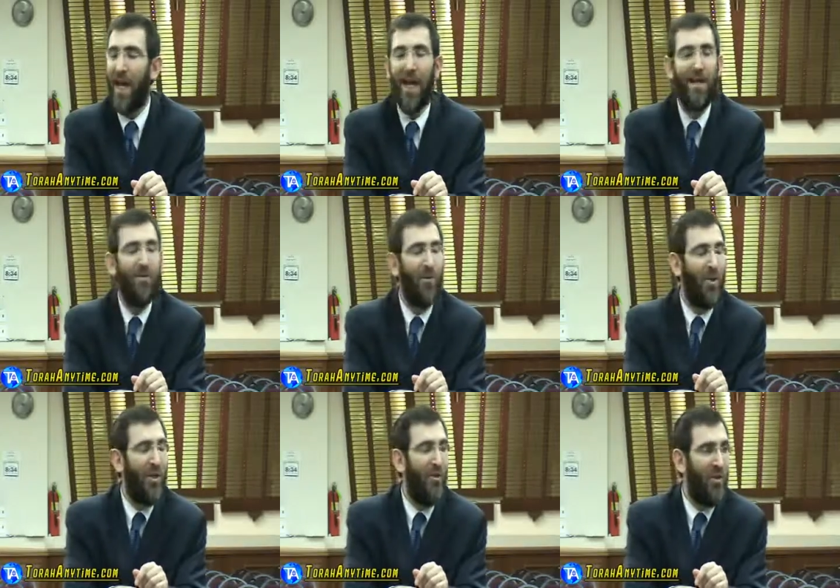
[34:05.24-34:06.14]
the
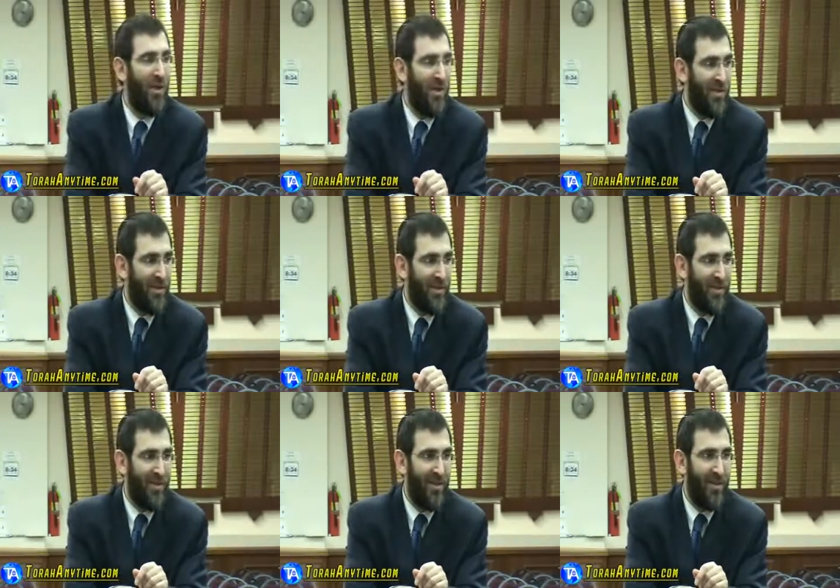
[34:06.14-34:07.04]
animal in who he is
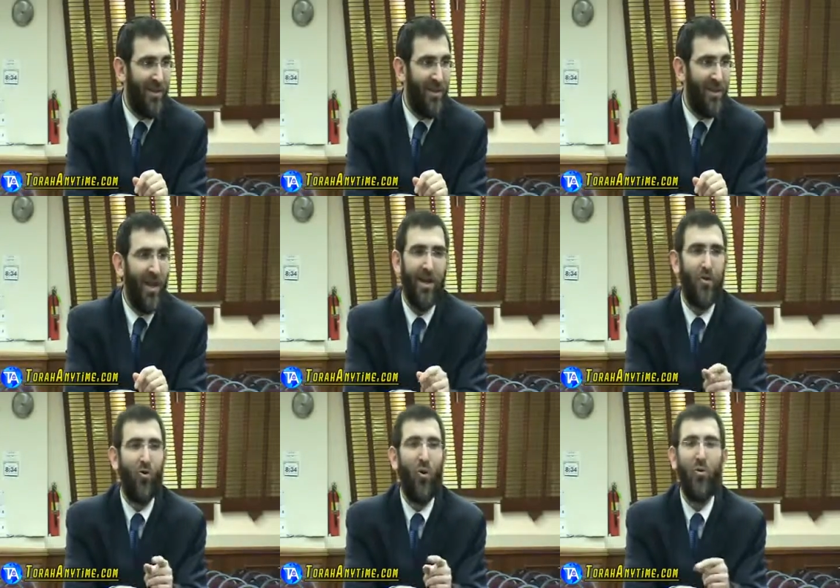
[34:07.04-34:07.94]
and
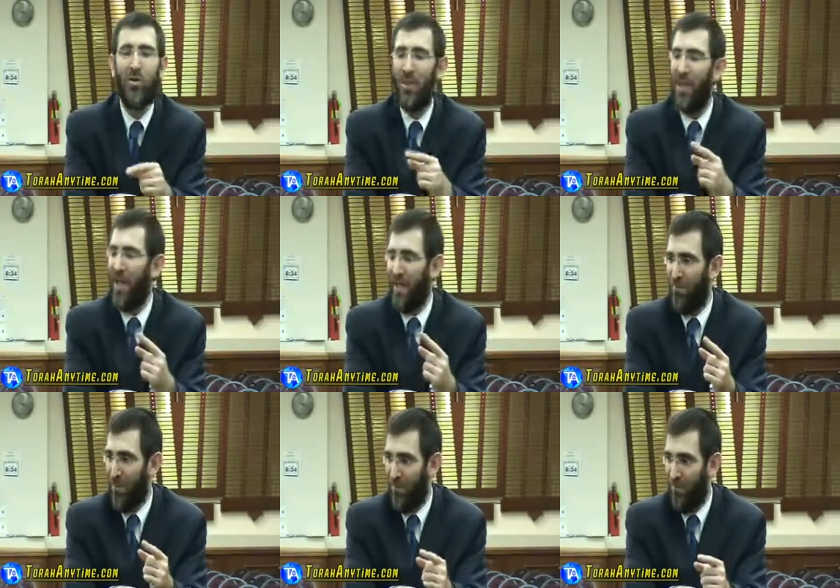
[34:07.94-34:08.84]
controls the
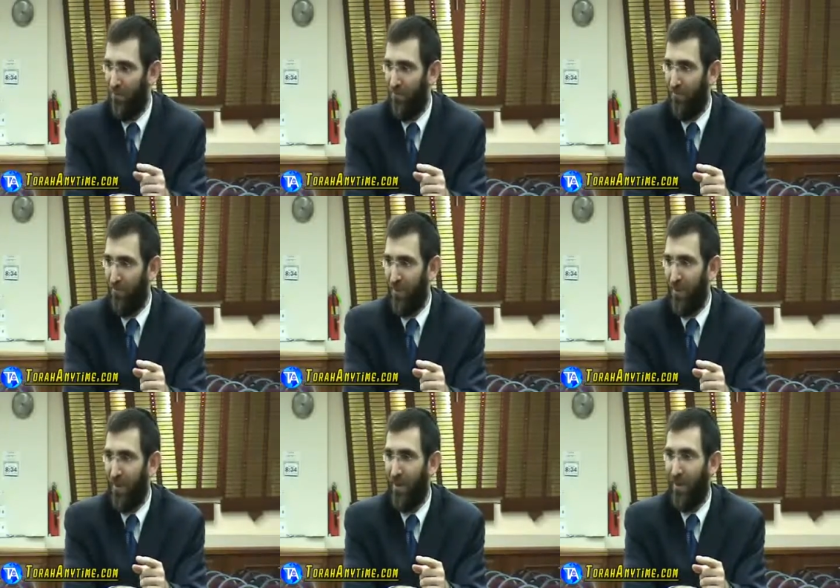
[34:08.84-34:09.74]
animal.
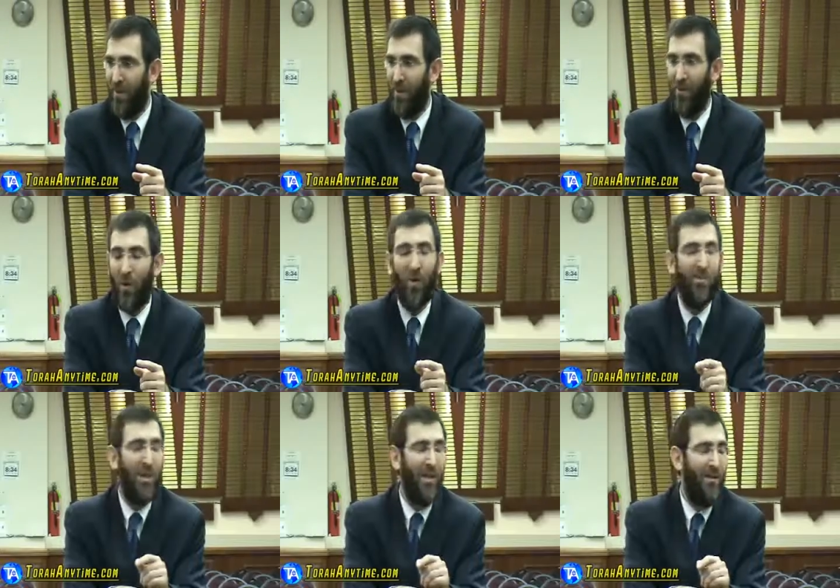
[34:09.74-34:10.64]
What
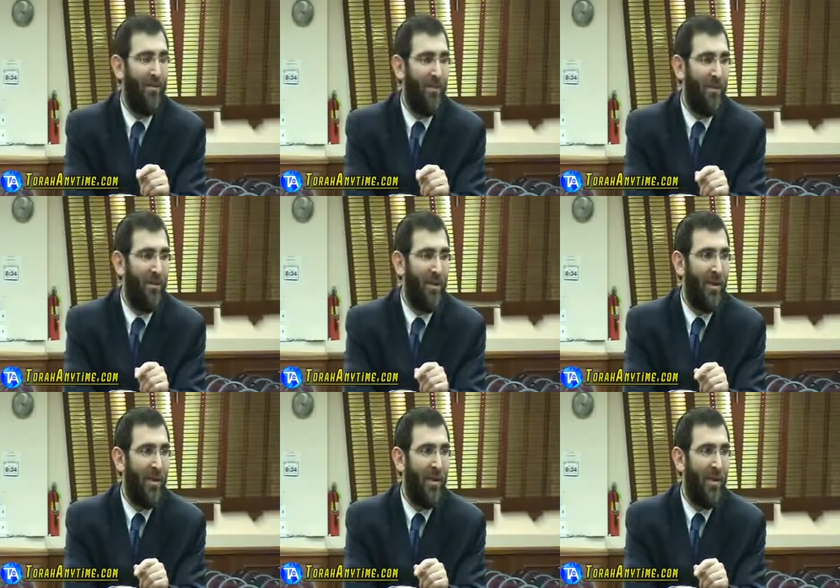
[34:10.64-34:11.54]
do I mean?
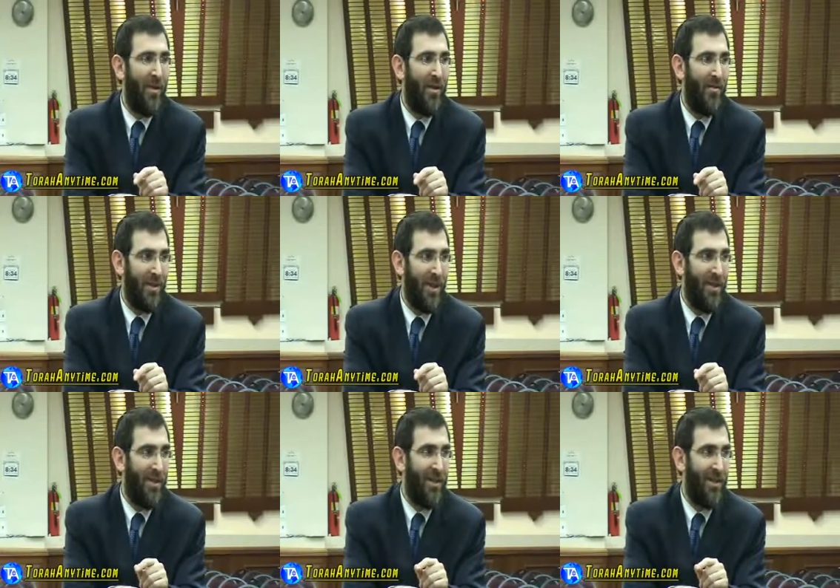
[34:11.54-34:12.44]
What's
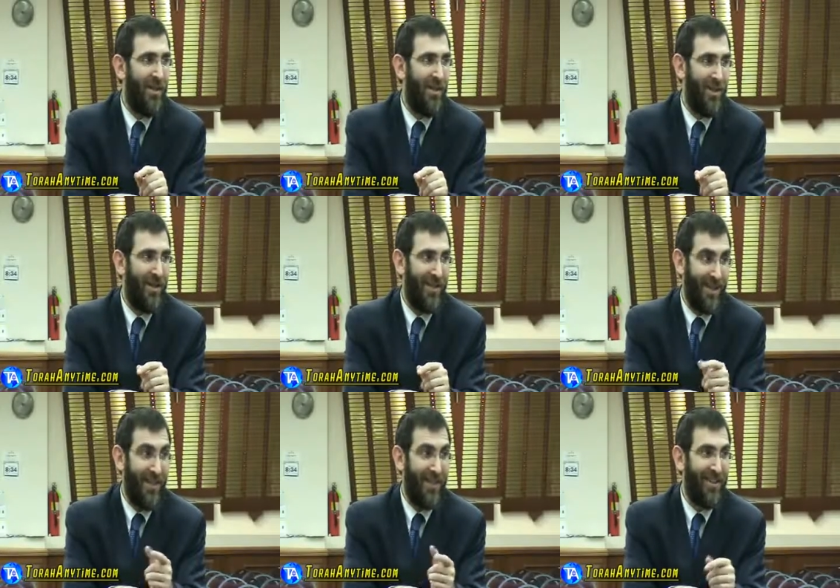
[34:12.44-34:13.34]
that? Tzadik.
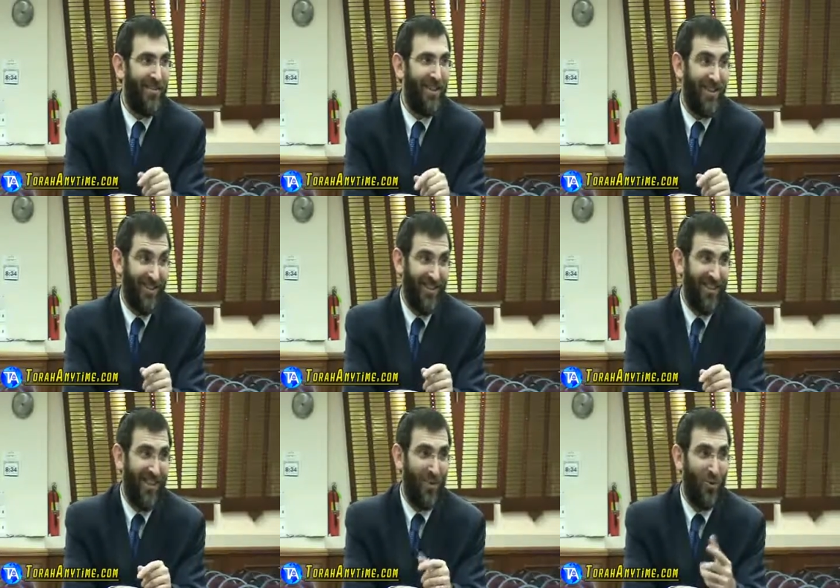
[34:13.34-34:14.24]
Tzadik. Very good.
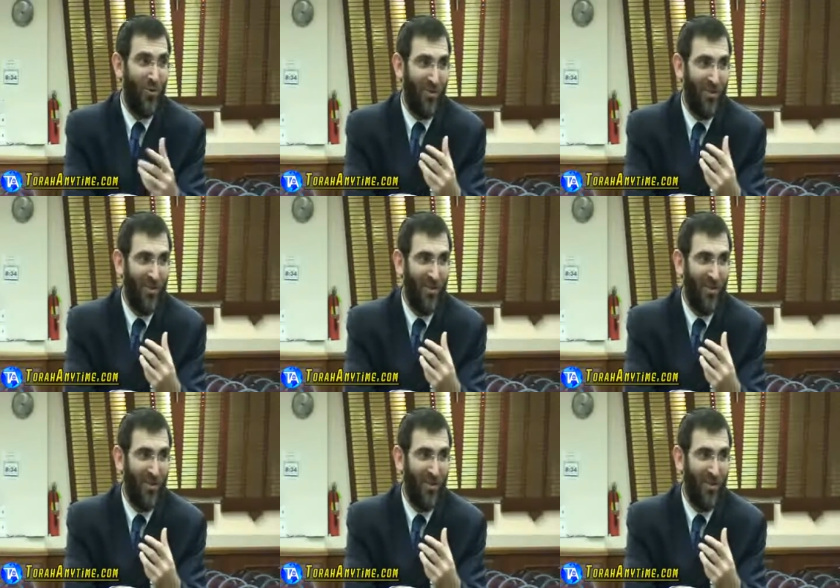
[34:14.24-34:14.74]
Tzadkuf.